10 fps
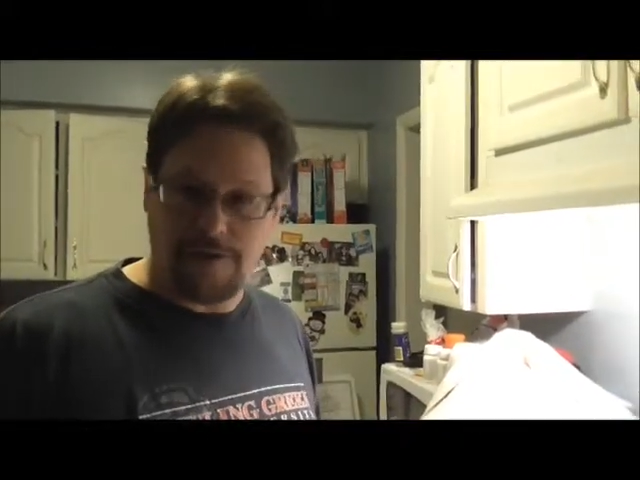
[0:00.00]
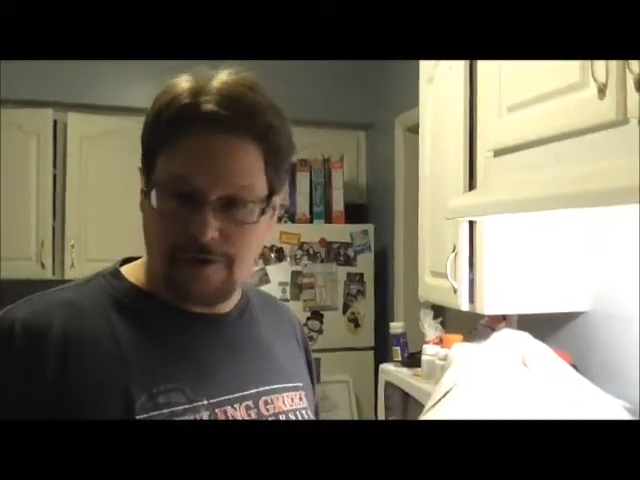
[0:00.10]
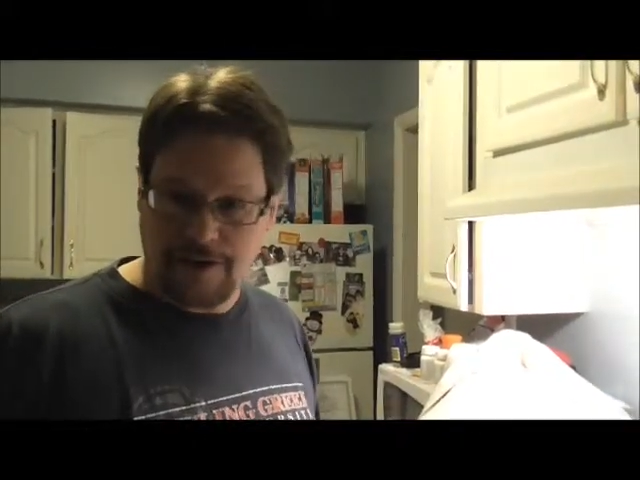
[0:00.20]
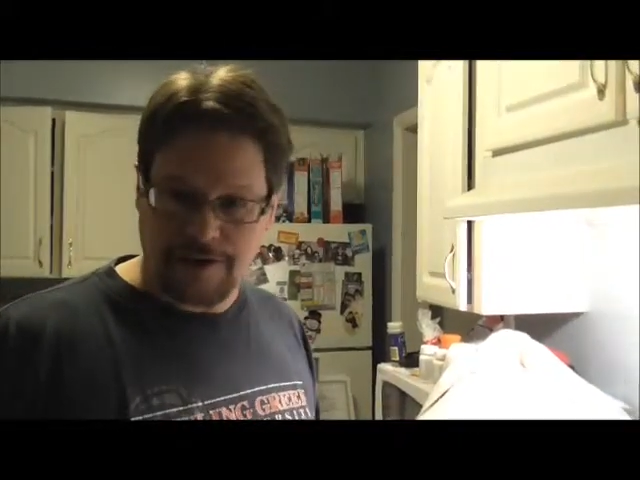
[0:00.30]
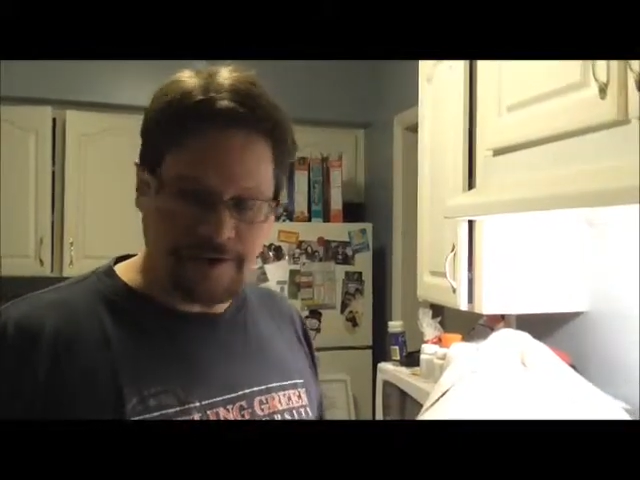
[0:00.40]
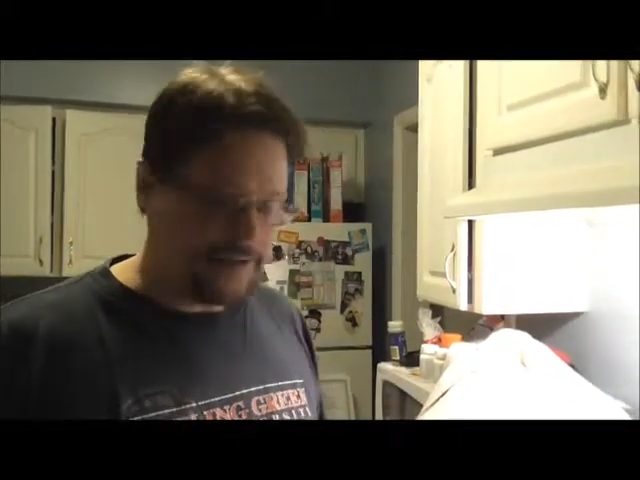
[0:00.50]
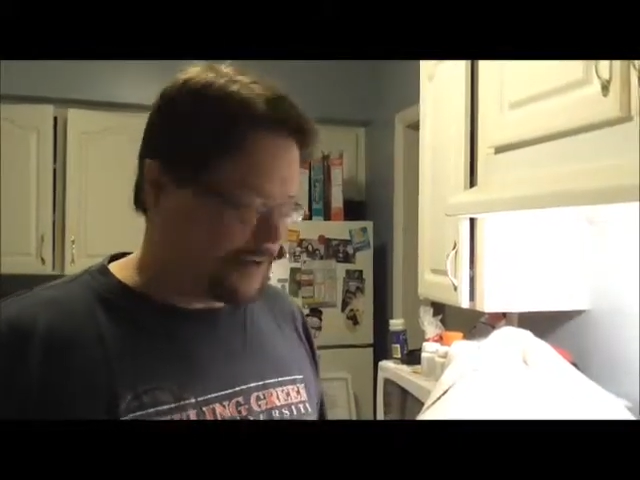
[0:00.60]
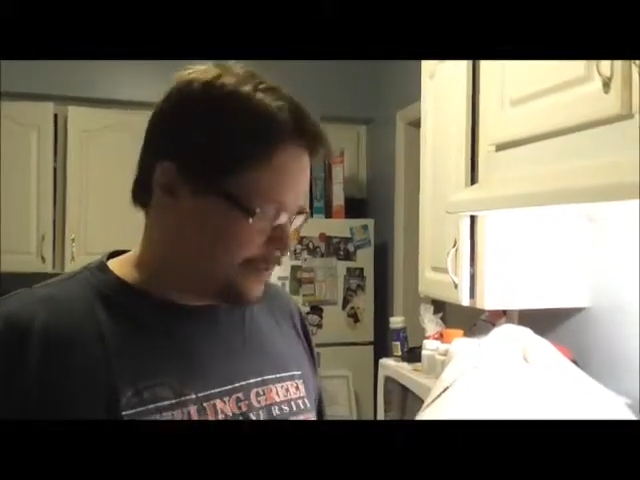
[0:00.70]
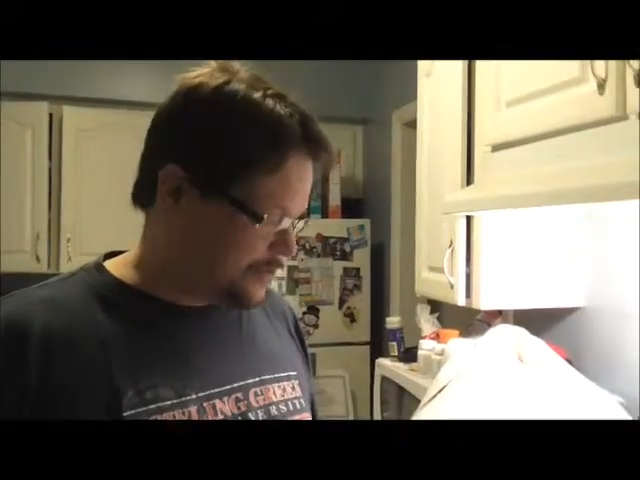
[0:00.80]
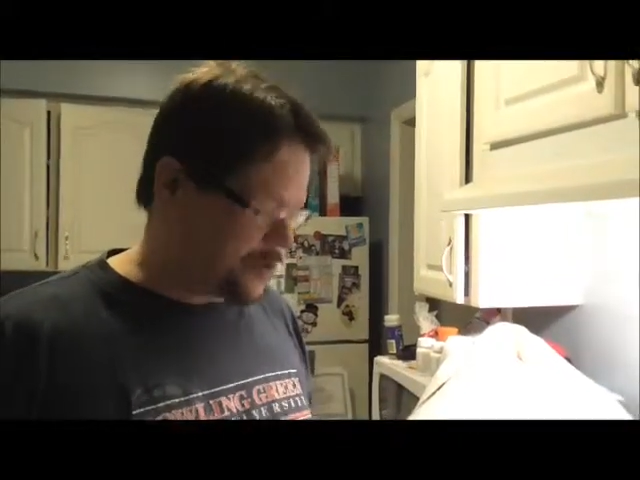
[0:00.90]
the chicken,
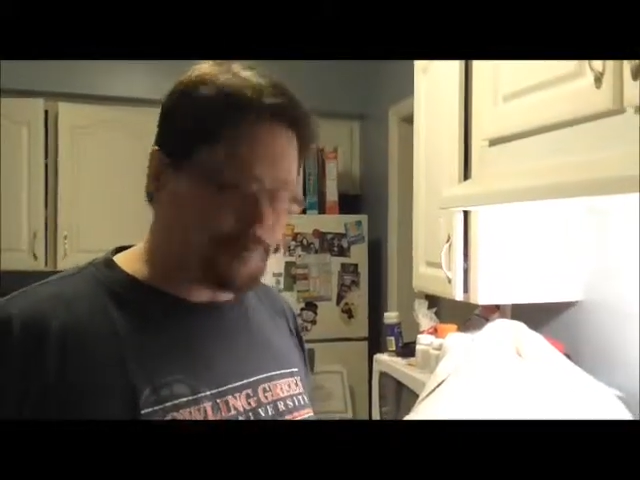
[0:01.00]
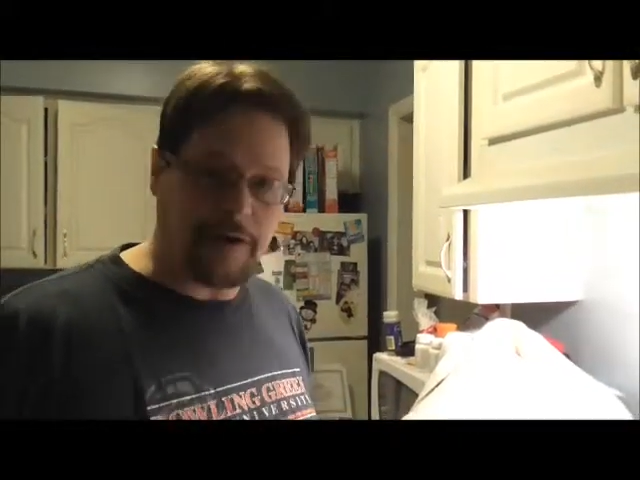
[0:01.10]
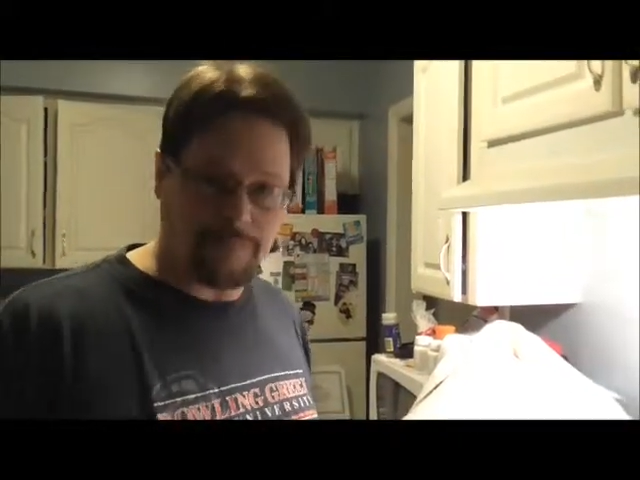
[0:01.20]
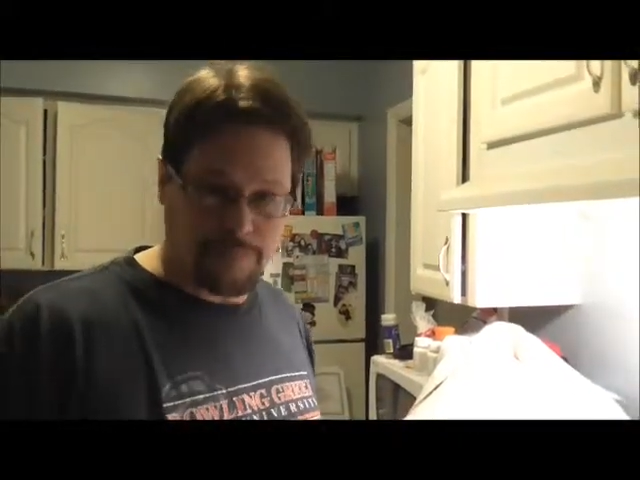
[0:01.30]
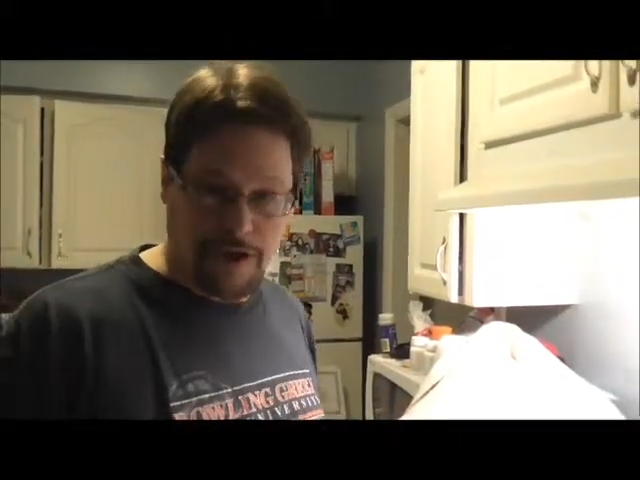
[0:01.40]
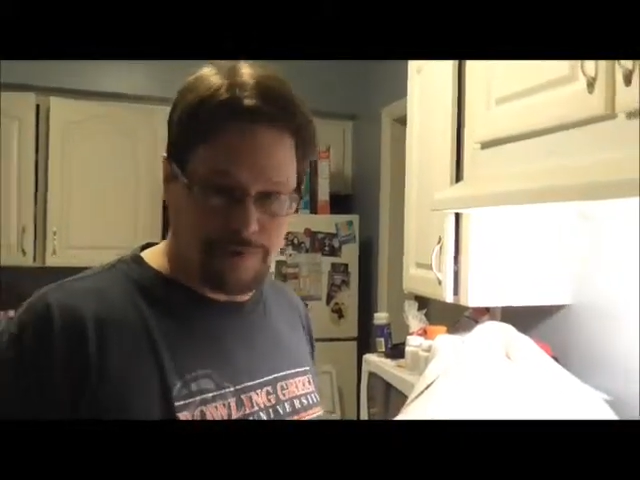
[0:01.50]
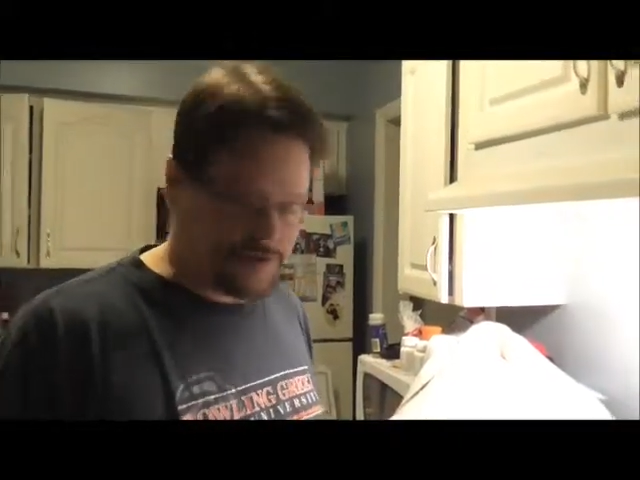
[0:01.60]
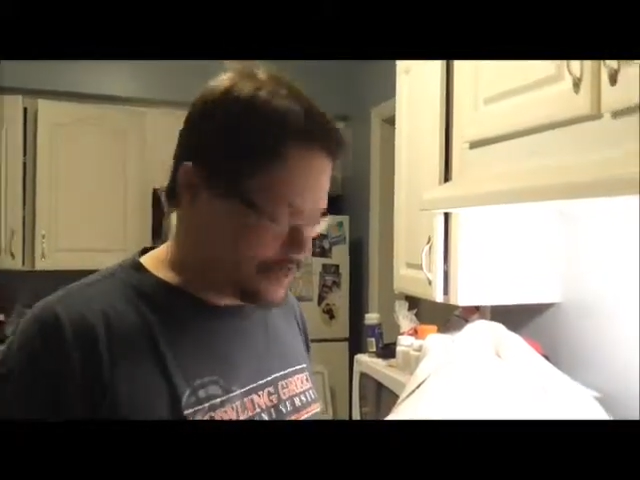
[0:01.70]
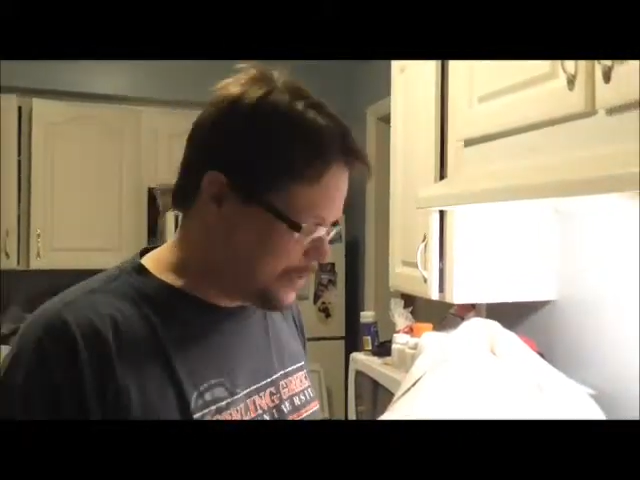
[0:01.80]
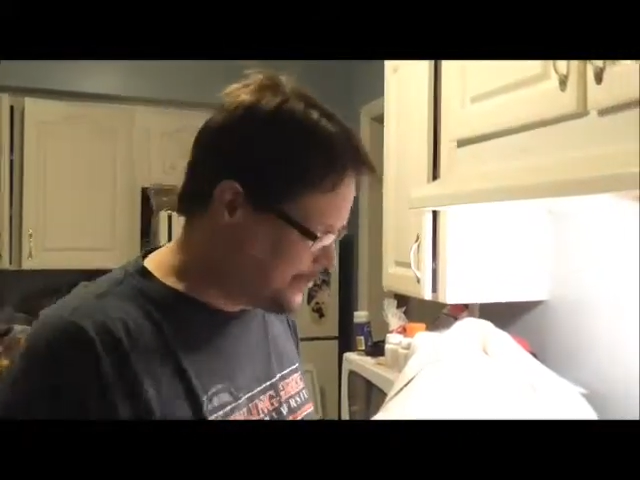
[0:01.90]
we're talking about
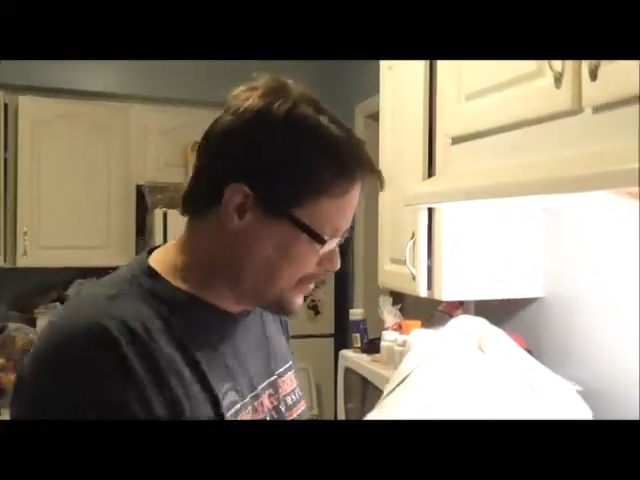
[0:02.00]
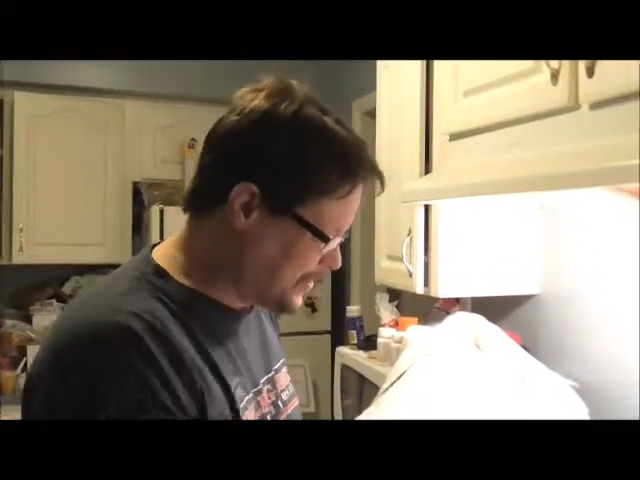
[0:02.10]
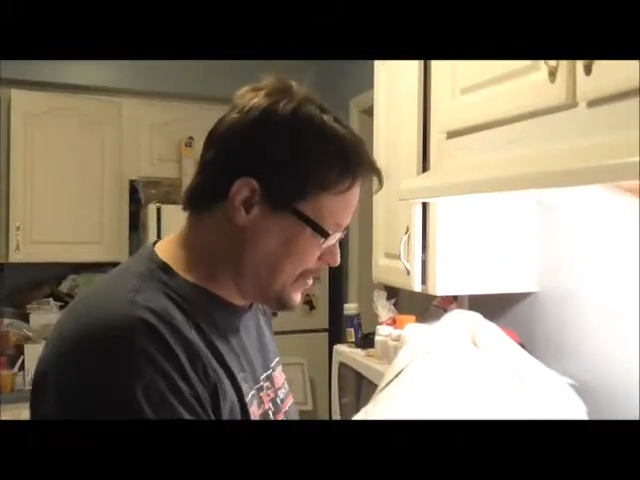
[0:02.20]
brown chicken.